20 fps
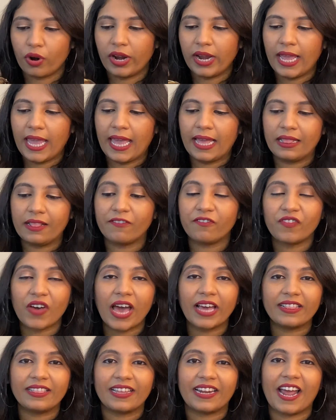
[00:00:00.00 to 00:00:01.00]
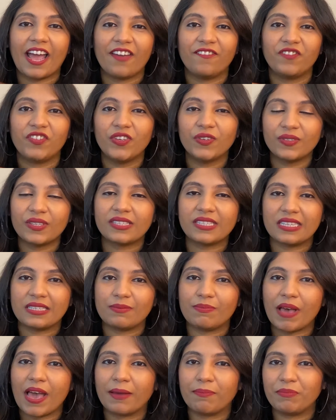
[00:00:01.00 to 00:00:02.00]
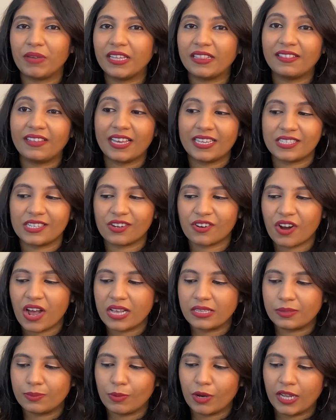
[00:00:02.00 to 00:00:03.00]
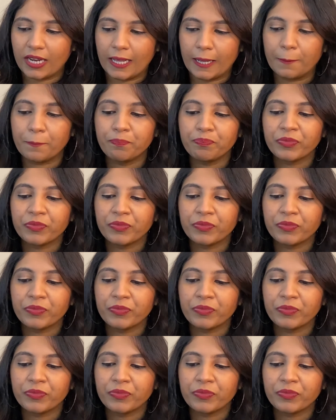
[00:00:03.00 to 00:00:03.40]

and the fact that I've used this bag mainly as a crossbody,